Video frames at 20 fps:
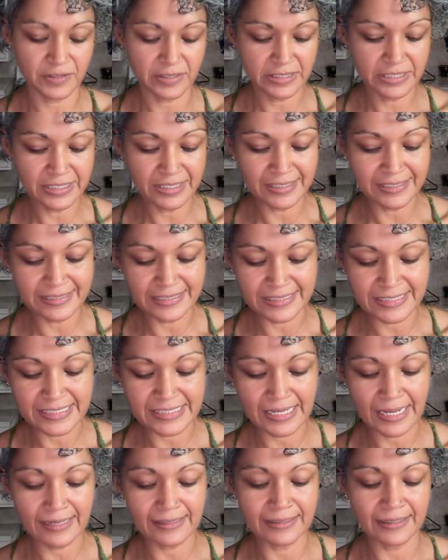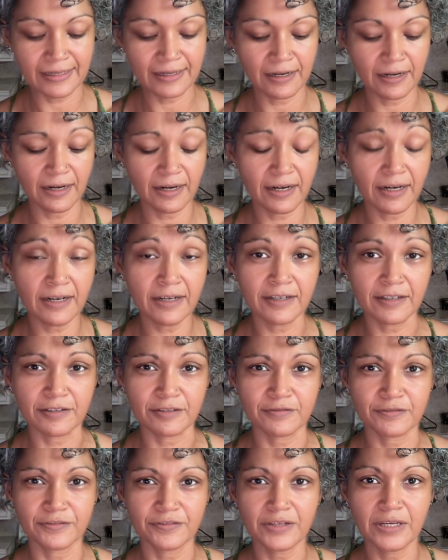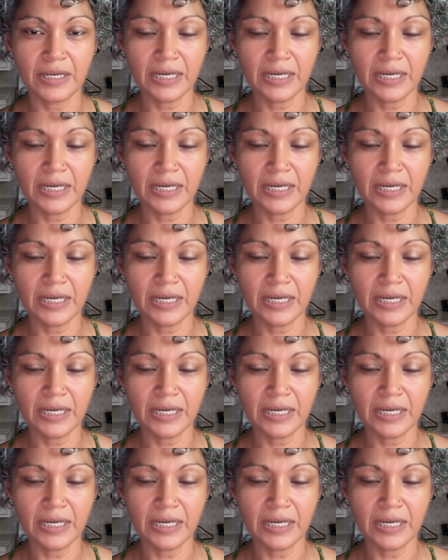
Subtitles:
the understanding of